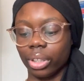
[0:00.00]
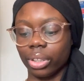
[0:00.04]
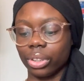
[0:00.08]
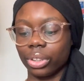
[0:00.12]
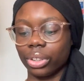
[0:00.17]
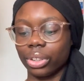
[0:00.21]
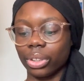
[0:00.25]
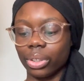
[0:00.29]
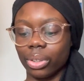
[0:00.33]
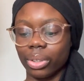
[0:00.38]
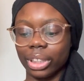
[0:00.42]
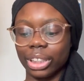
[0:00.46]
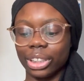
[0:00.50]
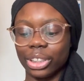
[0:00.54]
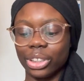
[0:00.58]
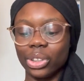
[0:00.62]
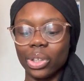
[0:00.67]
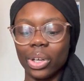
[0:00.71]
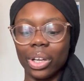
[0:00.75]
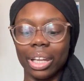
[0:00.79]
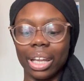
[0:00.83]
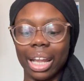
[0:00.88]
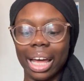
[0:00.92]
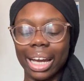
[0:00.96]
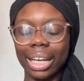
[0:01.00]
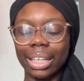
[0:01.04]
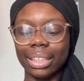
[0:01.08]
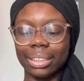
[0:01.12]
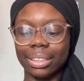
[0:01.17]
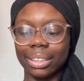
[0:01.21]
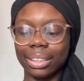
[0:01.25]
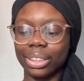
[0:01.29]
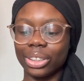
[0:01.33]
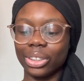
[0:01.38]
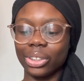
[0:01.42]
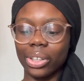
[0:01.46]
So it's so
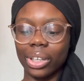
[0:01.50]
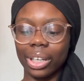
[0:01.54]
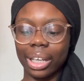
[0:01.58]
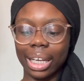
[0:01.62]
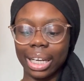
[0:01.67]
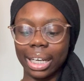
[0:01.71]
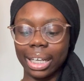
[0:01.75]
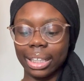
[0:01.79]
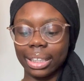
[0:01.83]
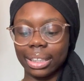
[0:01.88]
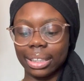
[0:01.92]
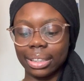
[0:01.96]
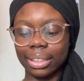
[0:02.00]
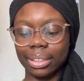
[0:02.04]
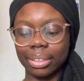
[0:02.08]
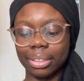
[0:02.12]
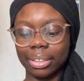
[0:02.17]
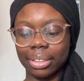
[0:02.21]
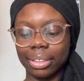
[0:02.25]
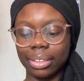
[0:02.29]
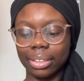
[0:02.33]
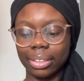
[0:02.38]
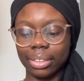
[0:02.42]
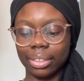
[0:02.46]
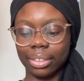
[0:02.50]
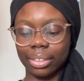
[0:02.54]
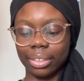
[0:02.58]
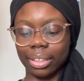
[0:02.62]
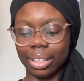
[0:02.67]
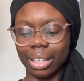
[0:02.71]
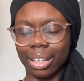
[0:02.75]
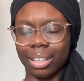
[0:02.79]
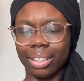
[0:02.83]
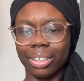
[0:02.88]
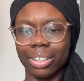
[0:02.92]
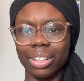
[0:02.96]
light, it's so light.
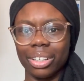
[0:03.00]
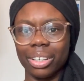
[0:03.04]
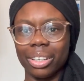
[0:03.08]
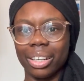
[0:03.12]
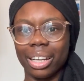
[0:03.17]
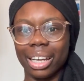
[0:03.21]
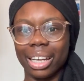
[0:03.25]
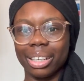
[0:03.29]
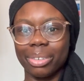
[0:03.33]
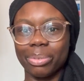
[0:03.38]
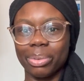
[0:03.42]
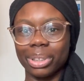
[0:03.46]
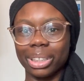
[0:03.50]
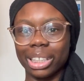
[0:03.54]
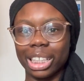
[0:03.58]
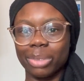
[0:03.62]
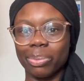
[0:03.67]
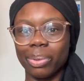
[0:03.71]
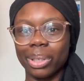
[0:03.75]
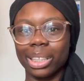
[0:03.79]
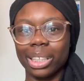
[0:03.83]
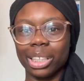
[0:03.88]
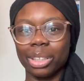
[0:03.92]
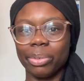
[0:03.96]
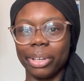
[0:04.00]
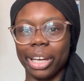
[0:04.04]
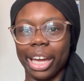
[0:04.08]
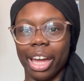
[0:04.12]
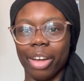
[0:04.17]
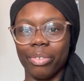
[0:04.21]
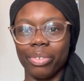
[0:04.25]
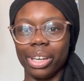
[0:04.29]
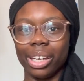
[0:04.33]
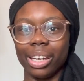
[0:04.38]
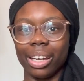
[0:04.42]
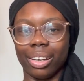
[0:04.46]
I don't know, like, was I expecting it to be
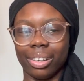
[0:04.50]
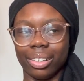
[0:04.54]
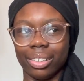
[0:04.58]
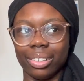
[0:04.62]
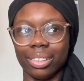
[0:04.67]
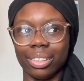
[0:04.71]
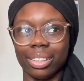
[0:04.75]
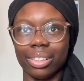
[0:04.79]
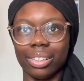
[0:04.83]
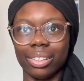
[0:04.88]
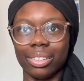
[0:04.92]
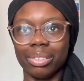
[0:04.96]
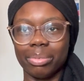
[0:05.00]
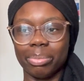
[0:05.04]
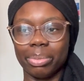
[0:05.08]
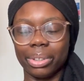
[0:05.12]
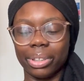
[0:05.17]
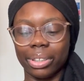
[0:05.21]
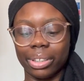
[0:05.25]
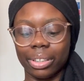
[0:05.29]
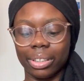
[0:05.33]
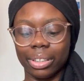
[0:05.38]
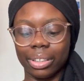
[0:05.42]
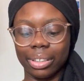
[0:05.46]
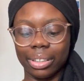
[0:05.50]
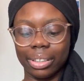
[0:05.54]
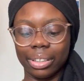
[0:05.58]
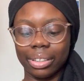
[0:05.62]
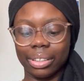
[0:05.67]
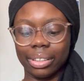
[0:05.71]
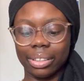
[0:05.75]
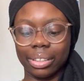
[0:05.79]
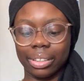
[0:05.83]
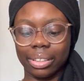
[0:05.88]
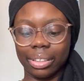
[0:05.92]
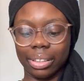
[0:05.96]
heavy? I don't know, but
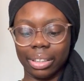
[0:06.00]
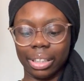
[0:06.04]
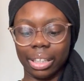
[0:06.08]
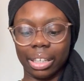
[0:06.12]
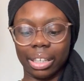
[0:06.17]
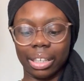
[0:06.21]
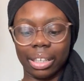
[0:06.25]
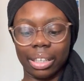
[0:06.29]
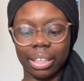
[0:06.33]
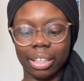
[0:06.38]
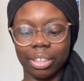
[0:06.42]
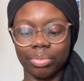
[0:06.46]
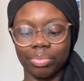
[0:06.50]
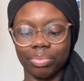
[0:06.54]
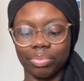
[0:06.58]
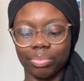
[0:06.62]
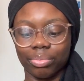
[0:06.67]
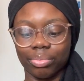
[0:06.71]
yeah.